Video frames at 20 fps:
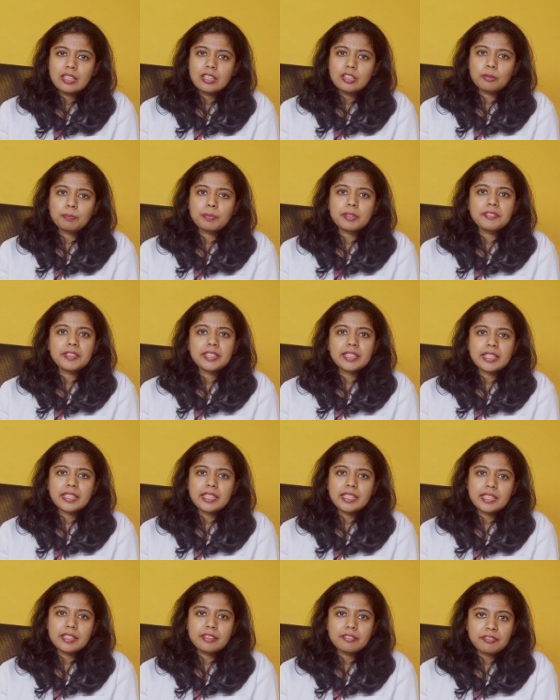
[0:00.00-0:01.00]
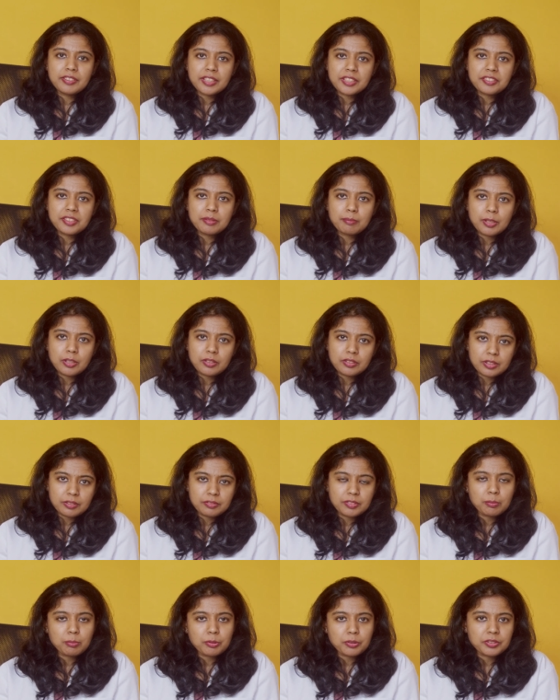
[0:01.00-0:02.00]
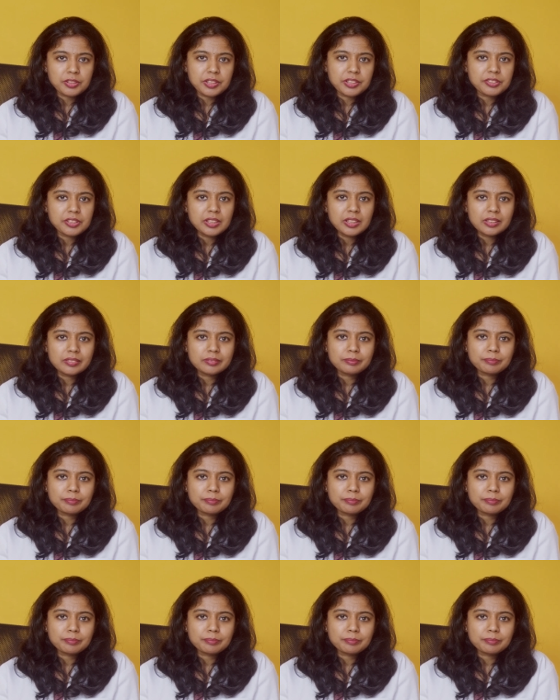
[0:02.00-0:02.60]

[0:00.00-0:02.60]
to prevent any infection because of the procedure.